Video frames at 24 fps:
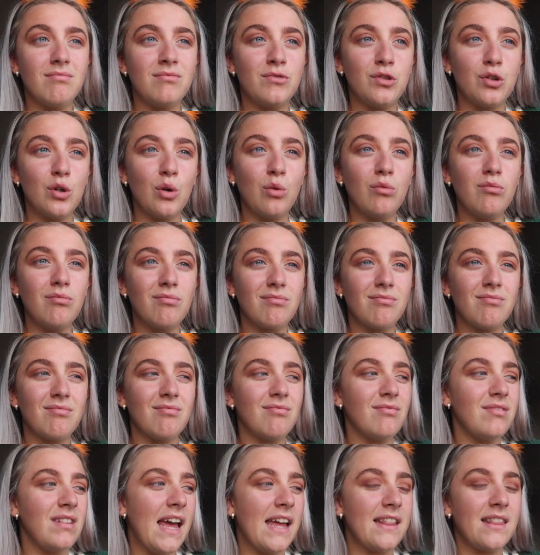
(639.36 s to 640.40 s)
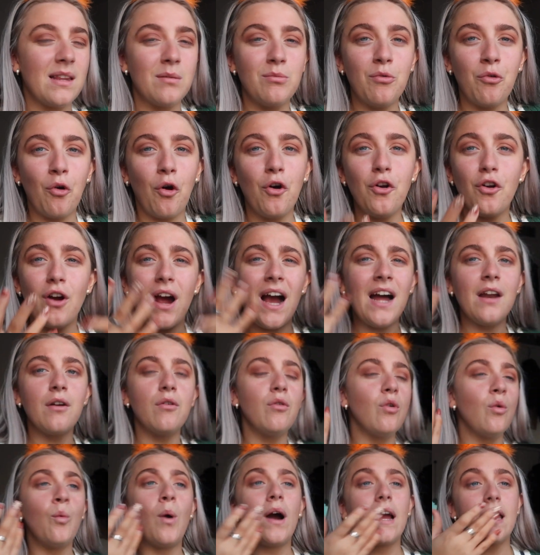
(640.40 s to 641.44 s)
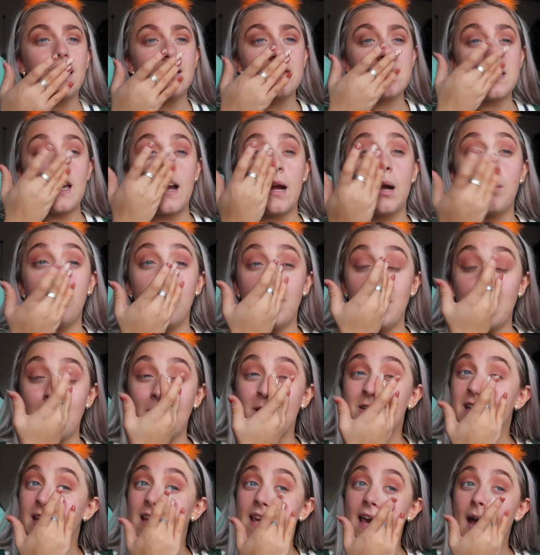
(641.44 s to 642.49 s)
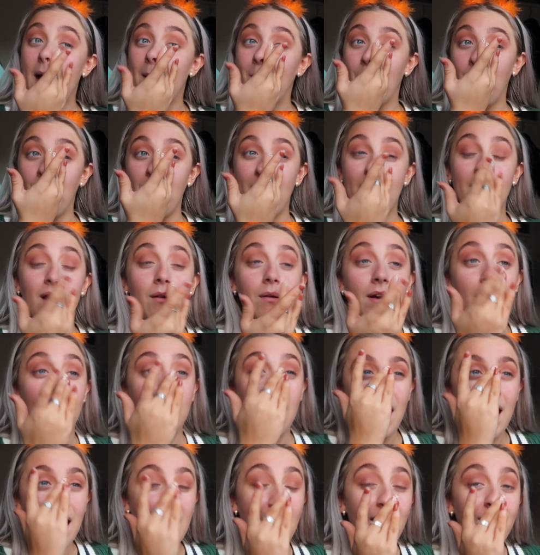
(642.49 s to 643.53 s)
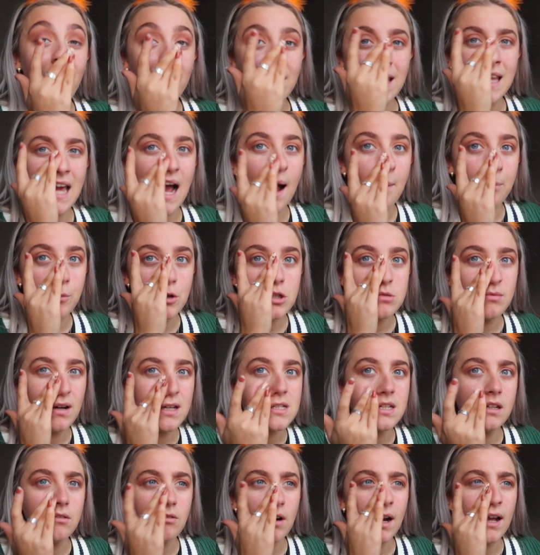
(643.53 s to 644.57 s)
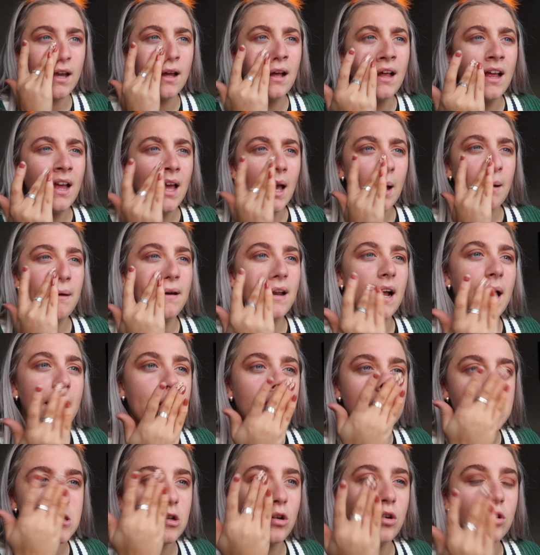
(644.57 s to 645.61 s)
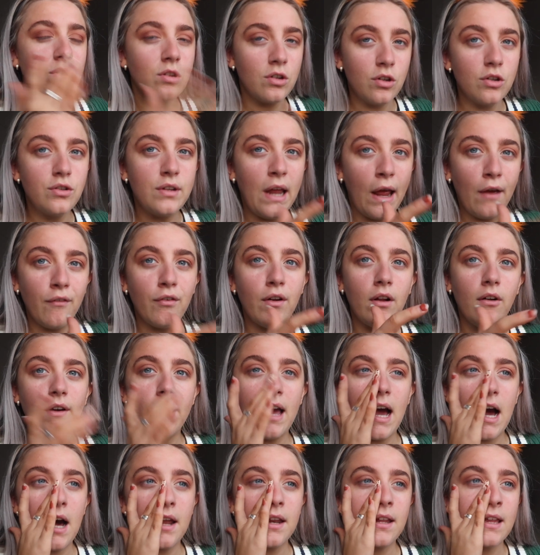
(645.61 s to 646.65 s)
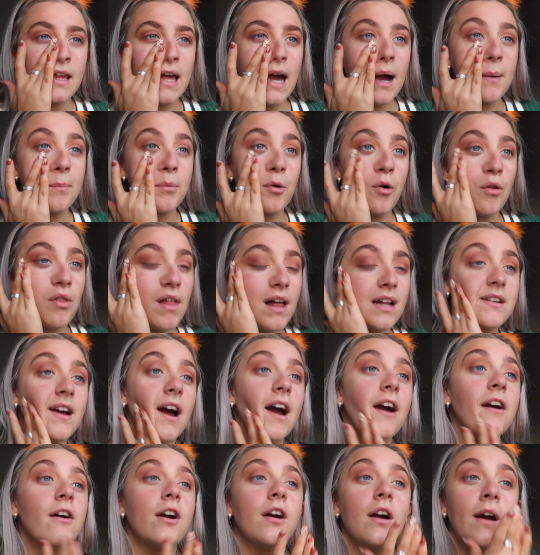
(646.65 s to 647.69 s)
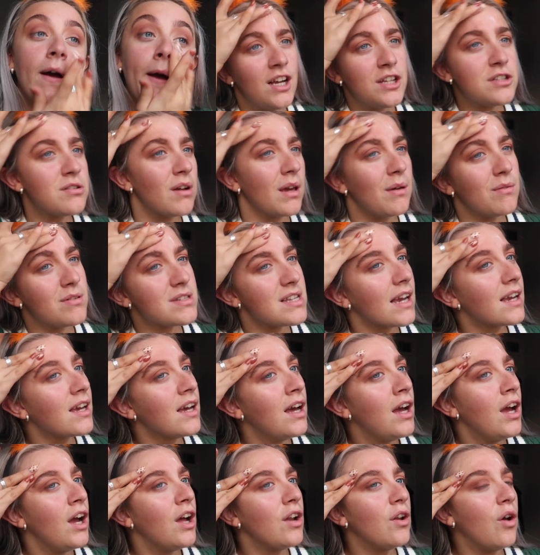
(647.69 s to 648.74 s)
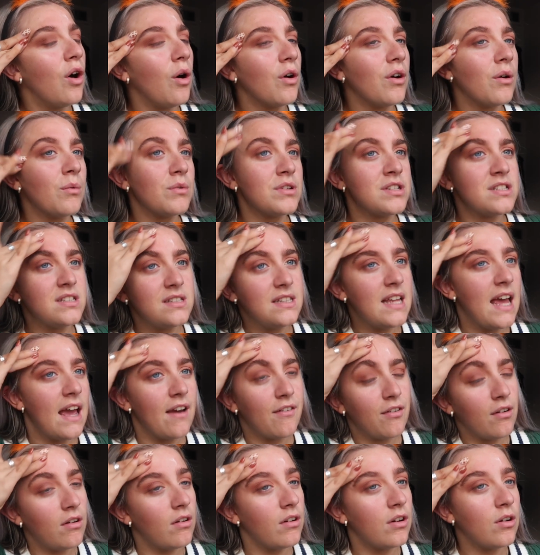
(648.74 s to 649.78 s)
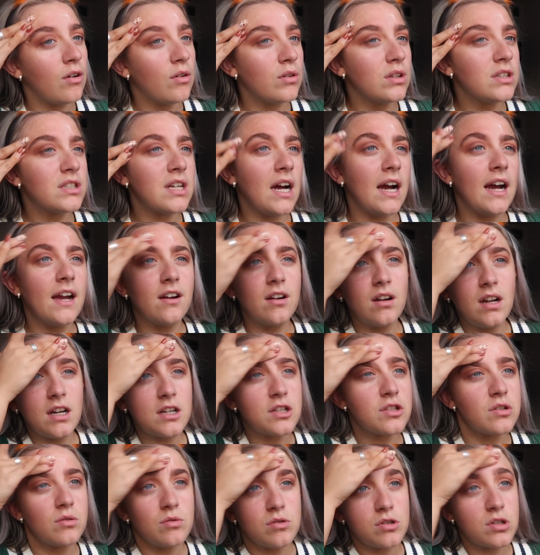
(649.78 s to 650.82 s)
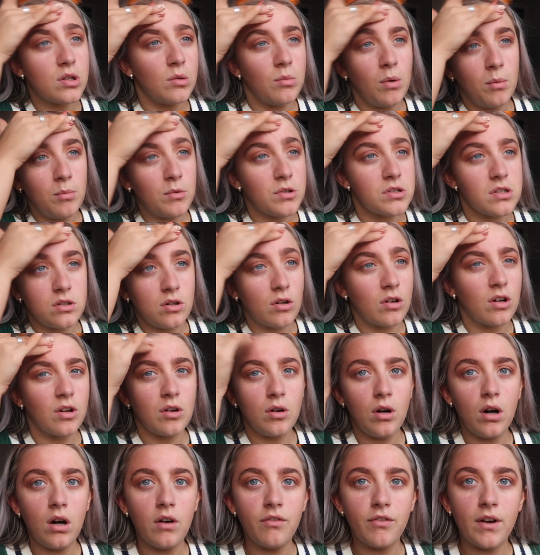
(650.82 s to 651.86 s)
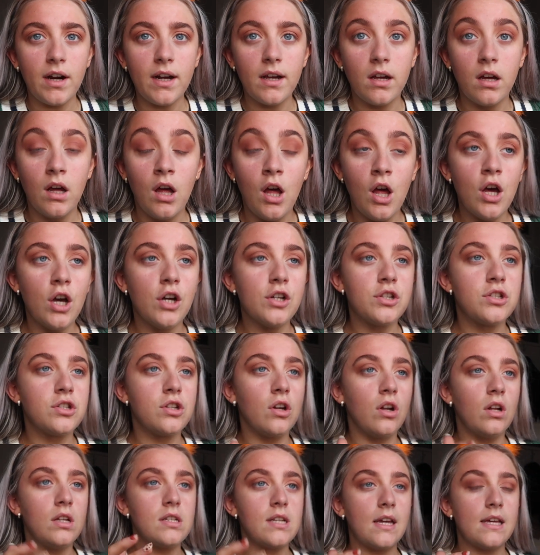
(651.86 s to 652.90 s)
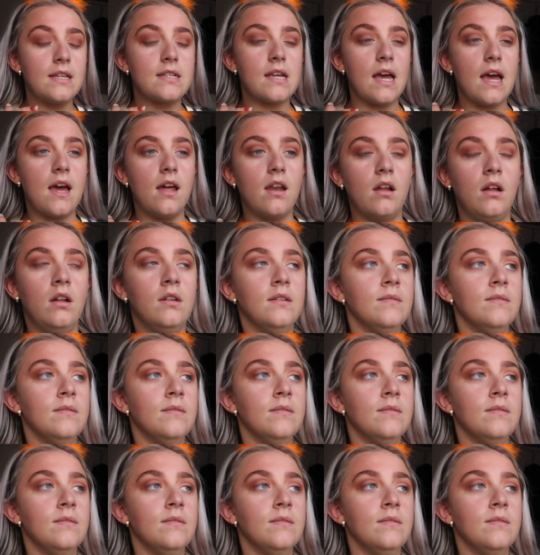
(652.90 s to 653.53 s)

don't let them down, or I don't know why it's there, but it's a cap on it anyway, and the cap was missing, right? And my daddy was all, you definitely had a cap on that tire. So he was like, no, it was definitely on the tire, like, so someone must have took it off, right? As soon as he said